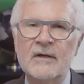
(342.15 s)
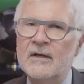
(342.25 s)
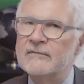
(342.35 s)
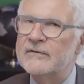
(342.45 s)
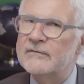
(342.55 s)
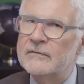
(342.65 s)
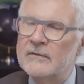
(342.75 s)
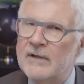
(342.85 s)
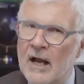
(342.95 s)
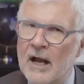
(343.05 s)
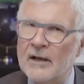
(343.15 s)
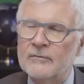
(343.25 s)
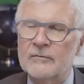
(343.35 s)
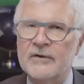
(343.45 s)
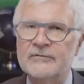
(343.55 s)
If it's not
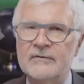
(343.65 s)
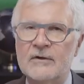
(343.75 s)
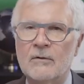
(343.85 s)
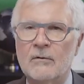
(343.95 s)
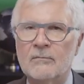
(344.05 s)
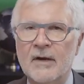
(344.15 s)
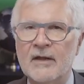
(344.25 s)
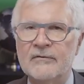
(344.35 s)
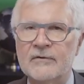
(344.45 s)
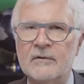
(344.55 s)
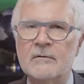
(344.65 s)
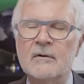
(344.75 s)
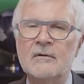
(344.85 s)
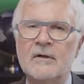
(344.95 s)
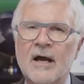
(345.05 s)
rusty or rancid,
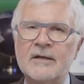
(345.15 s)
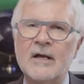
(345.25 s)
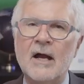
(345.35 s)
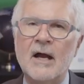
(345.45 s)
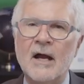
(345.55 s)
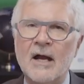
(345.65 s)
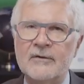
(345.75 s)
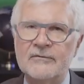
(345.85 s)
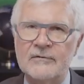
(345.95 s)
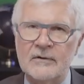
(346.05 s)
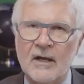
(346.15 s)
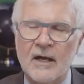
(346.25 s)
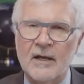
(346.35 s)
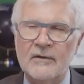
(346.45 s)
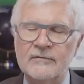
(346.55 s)
not
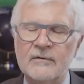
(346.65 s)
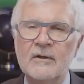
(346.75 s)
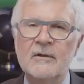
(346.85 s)
oxidized,